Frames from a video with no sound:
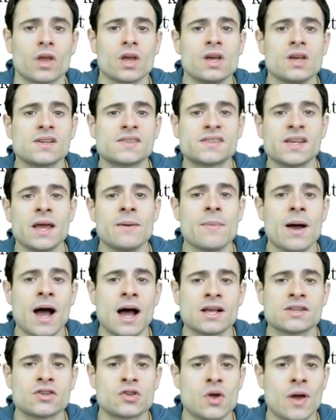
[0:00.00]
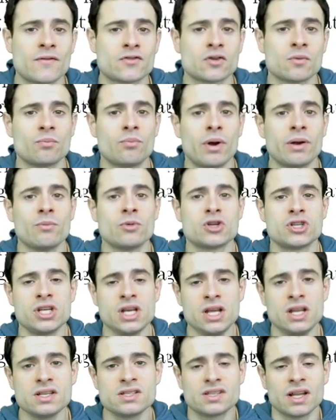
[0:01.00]
Same as you have some bread
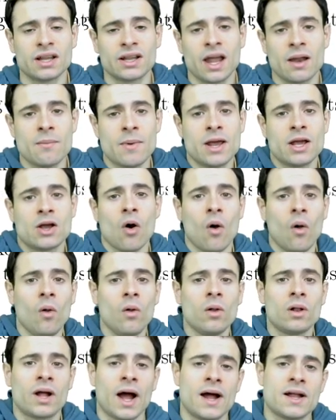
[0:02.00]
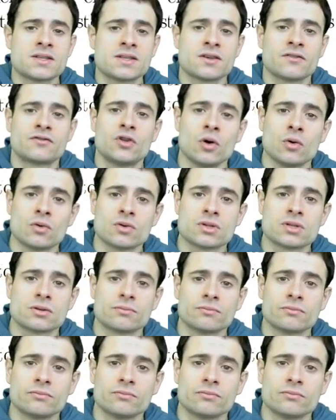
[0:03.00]
machines that can make all kinds of doughs.